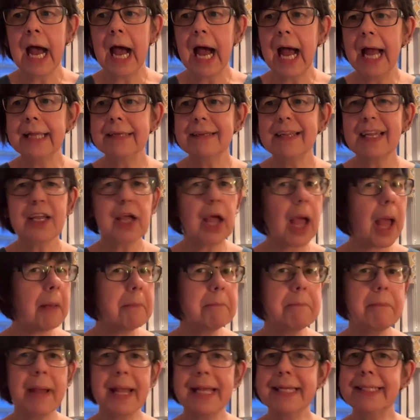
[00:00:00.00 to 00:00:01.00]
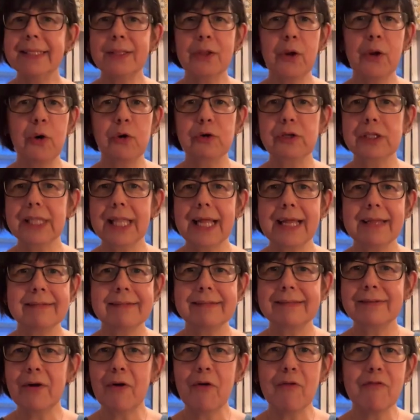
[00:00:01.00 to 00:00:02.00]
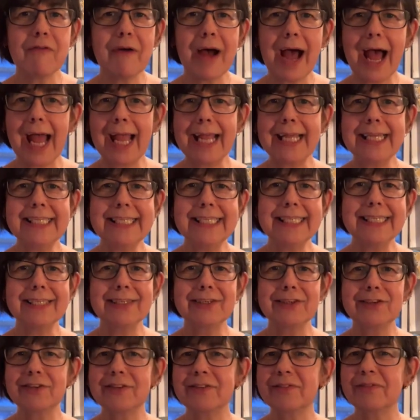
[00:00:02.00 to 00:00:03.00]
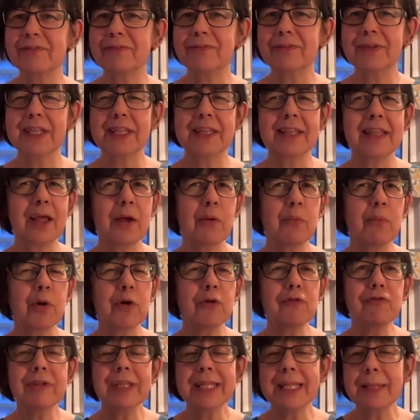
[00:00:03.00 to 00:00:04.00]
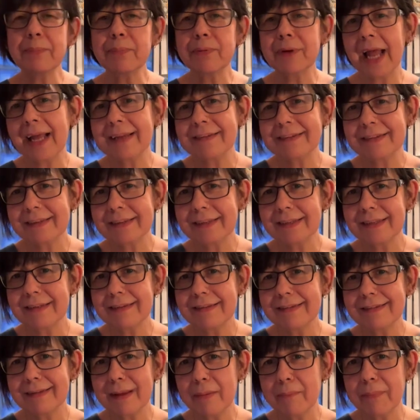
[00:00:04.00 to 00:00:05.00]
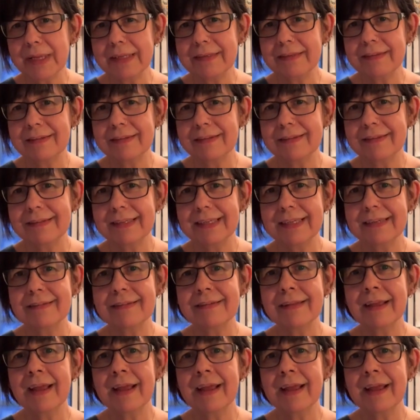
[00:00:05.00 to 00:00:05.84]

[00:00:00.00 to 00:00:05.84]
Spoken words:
And I got a big long list of ideas that were really practical in some instances,